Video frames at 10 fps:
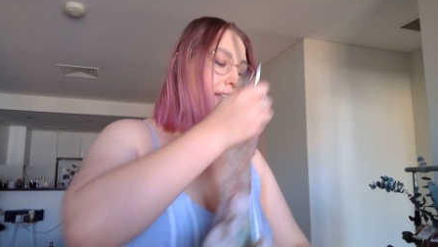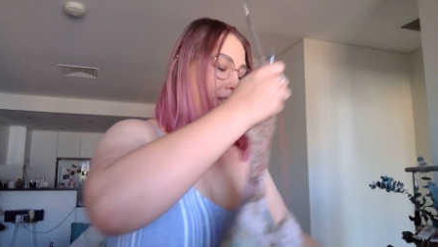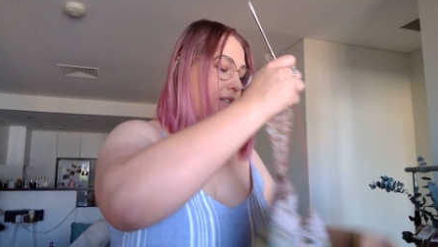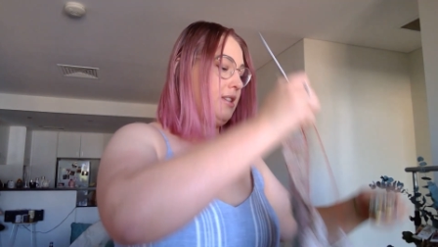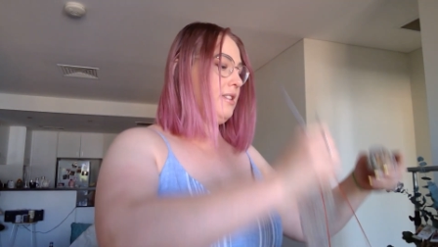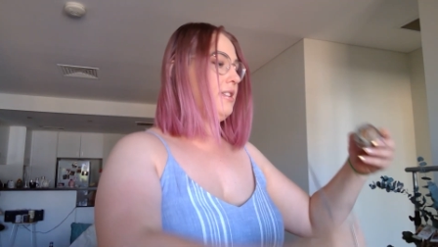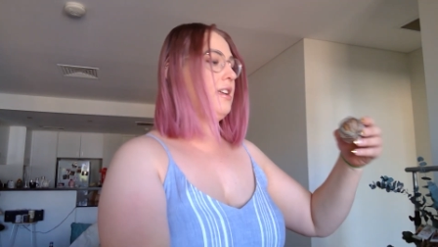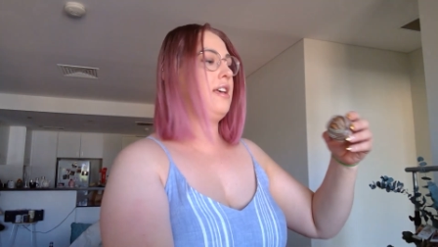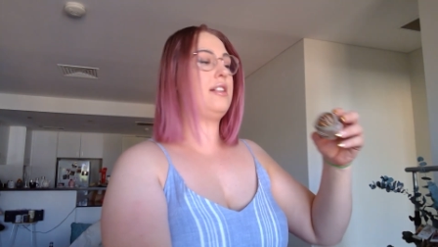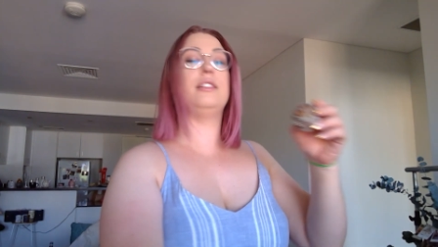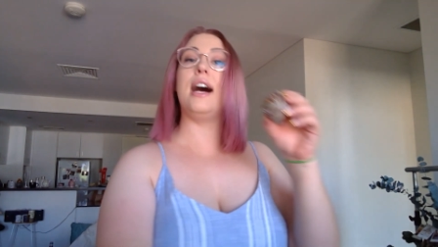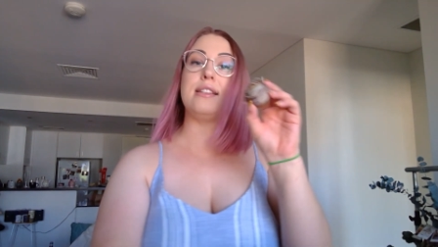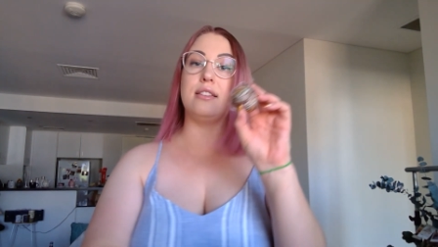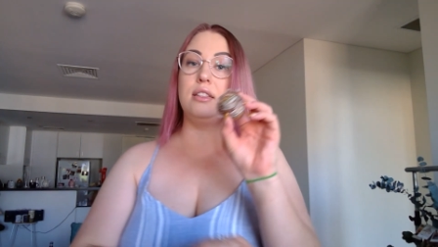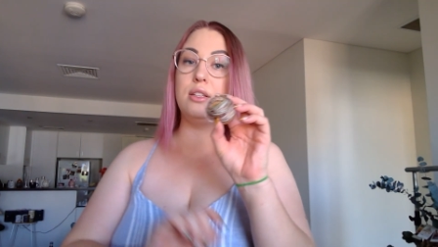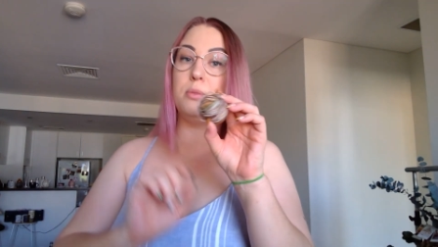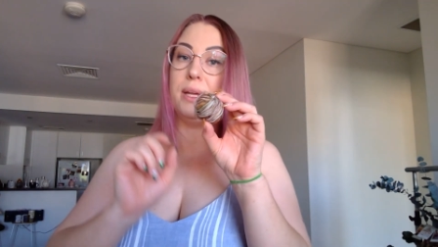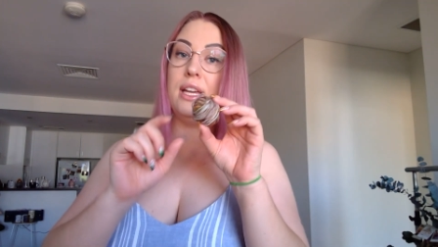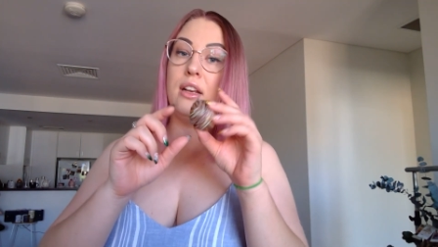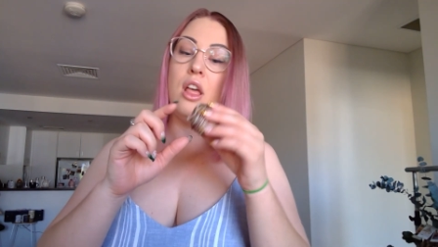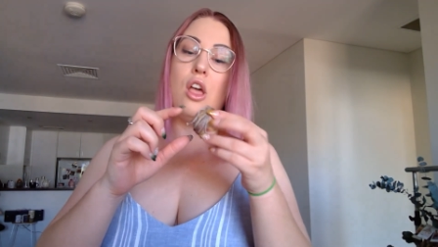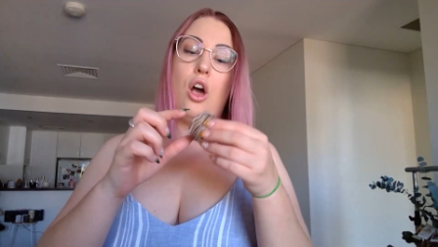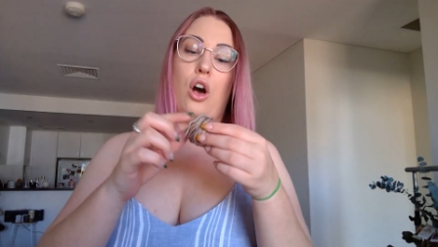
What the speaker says: This is the last little bit